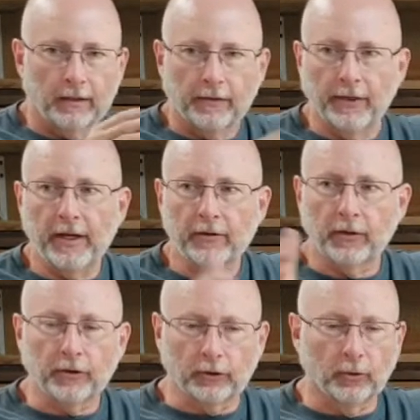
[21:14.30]
these are
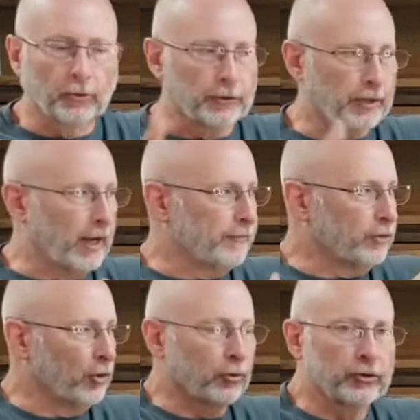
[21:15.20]
the tools that I've
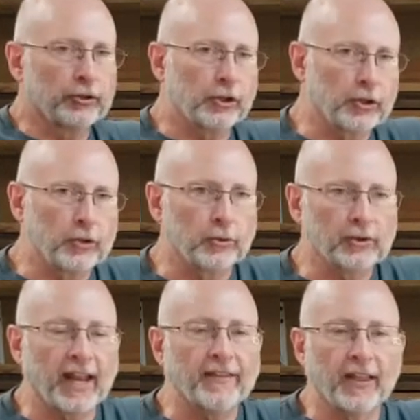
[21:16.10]
chosen to use,
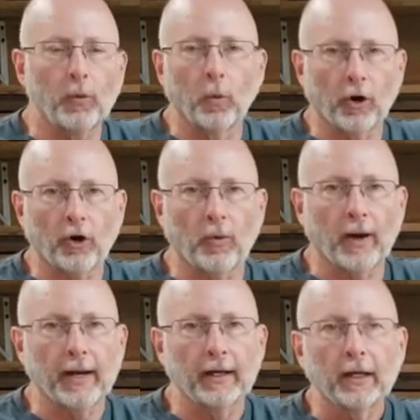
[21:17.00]
and they work
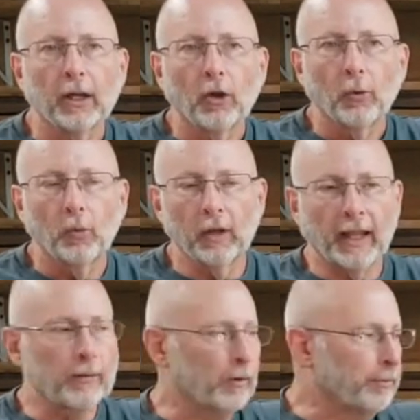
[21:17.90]
great. Will I
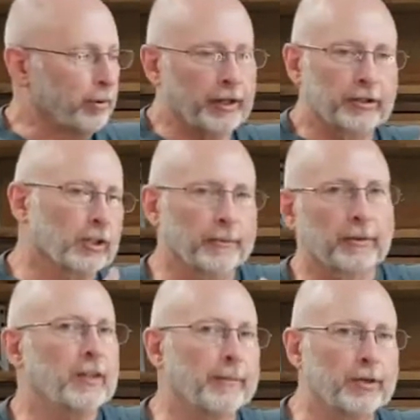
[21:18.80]
replace some of
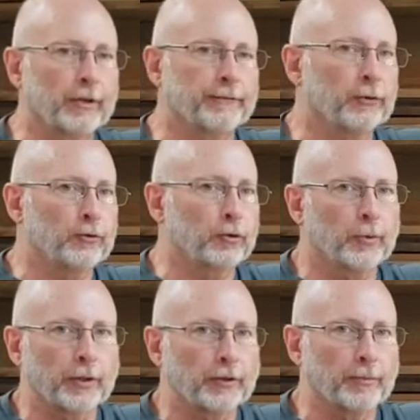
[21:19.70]
them in the future with
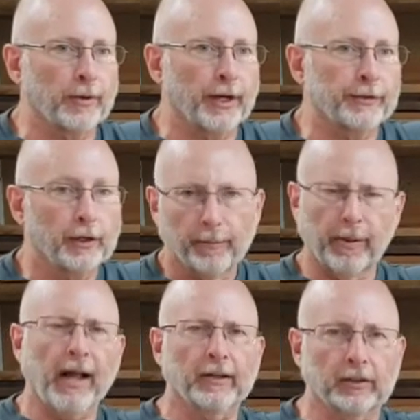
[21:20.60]
other brands?
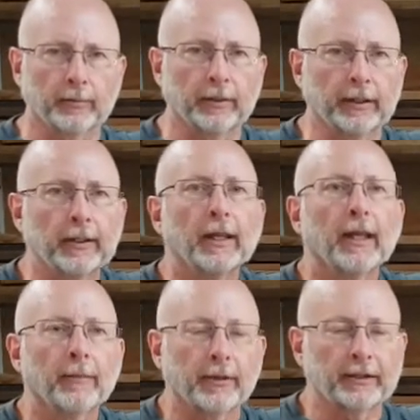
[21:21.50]
Possibly,
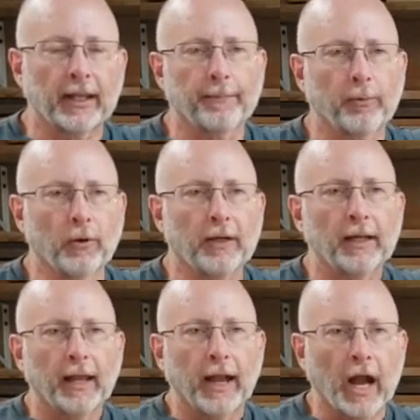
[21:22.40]
but at that point,
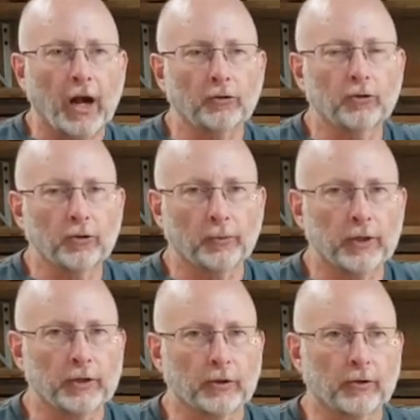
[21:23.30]
I'll do the
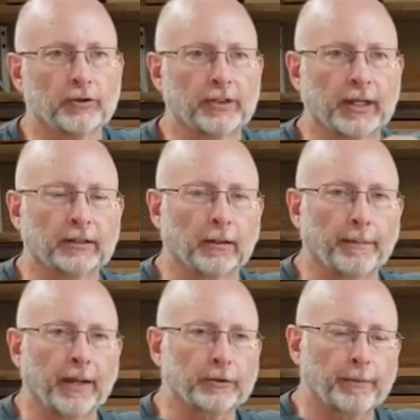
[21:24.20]
research to get the
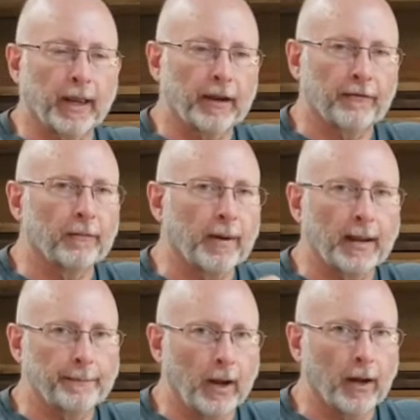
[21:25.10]
best bang for my
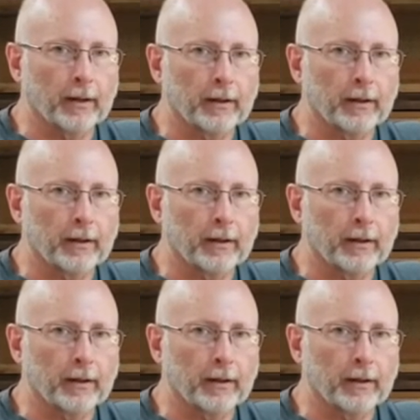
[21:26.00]
buck